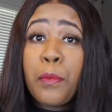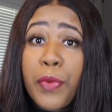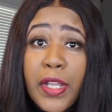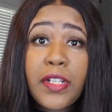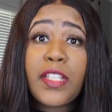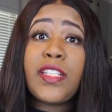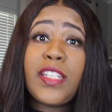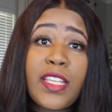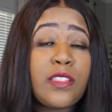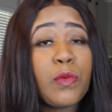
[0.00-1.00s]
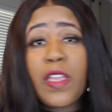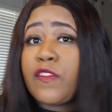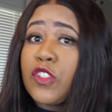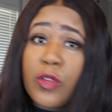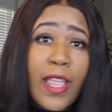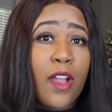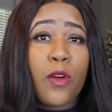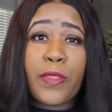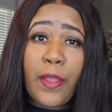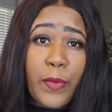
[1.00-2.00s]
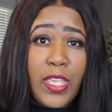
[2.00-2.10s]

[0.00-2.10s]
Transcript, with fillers: But nonetheless, we have to try all that we